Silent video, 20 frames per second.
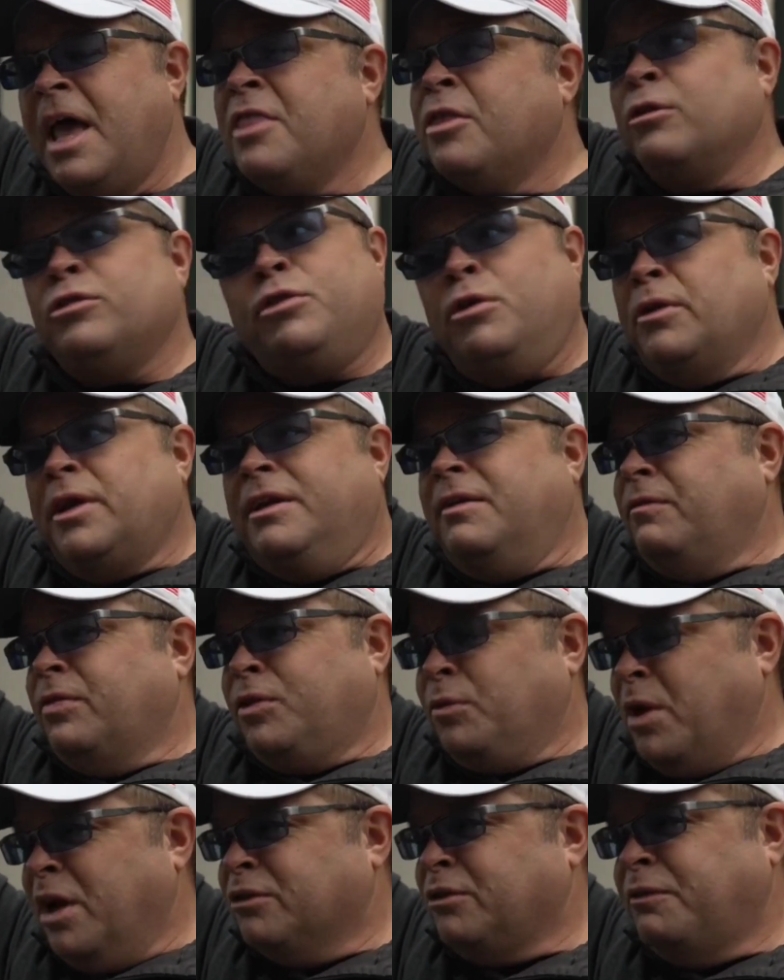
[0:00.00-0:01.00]
There's only
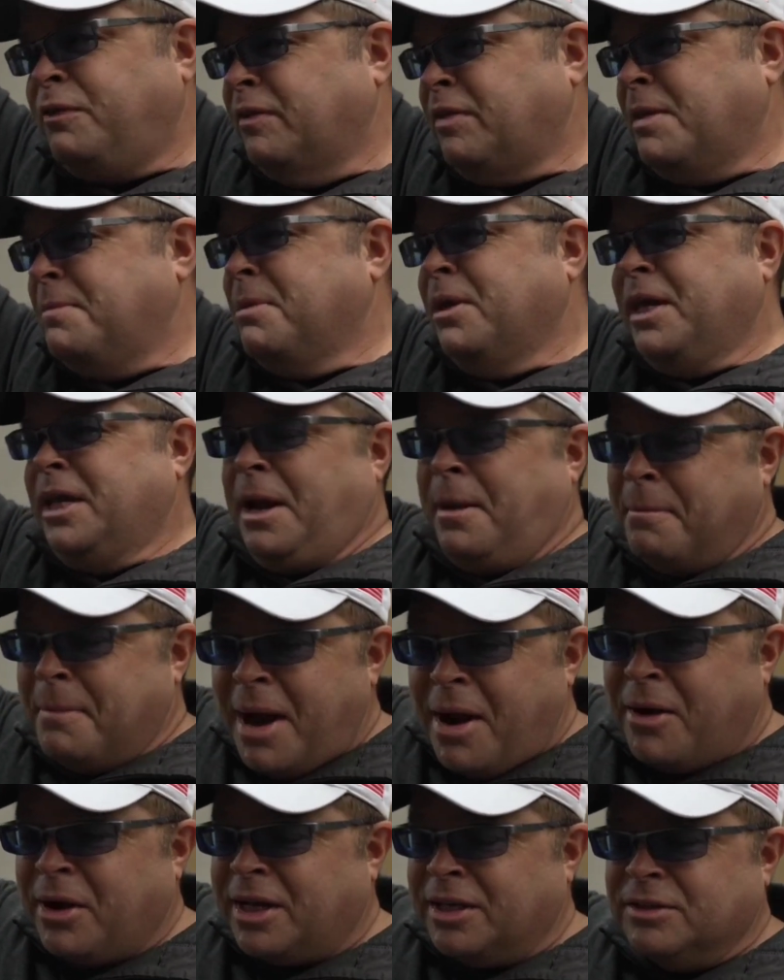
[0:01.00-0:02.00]
350 million
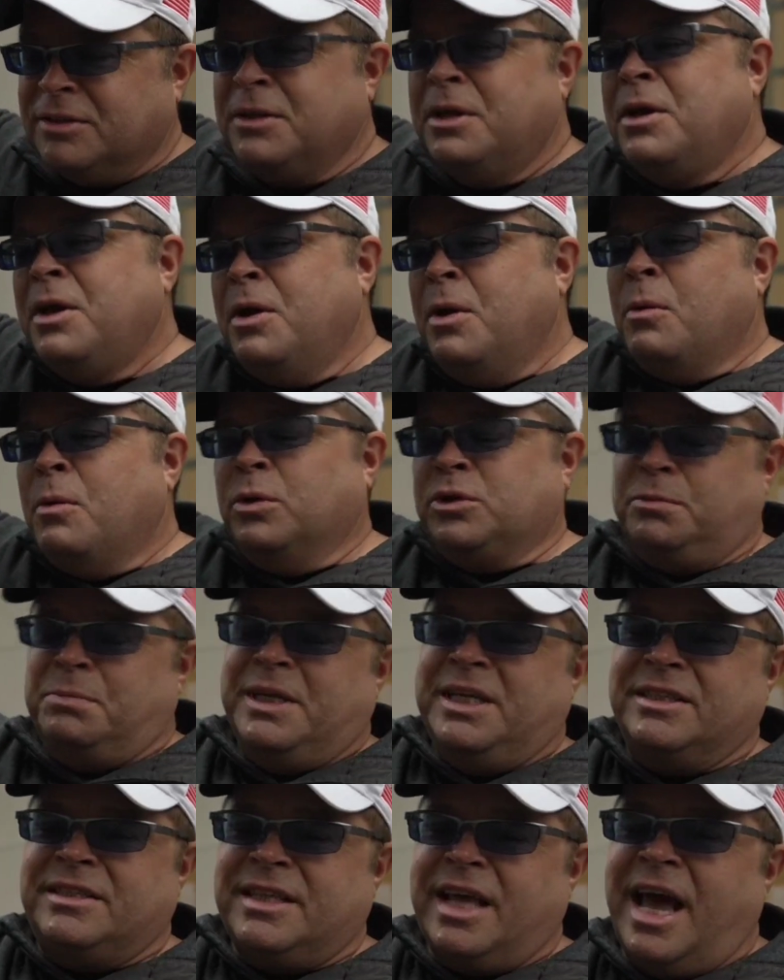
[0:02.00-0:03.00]
Americans, which
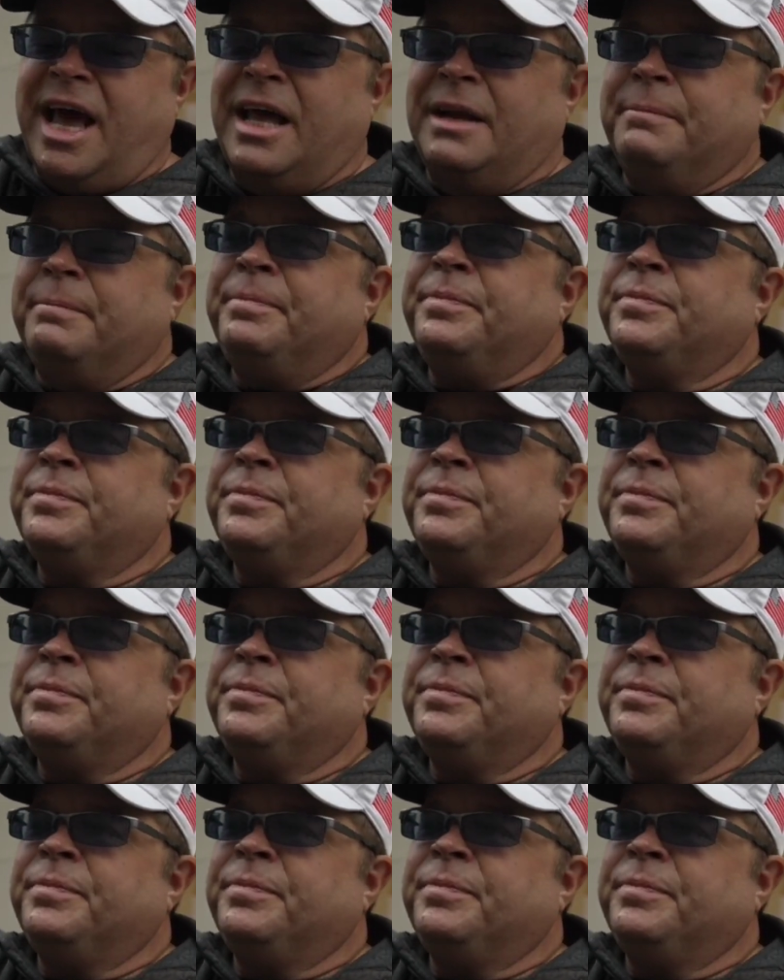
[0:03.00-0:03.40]
means that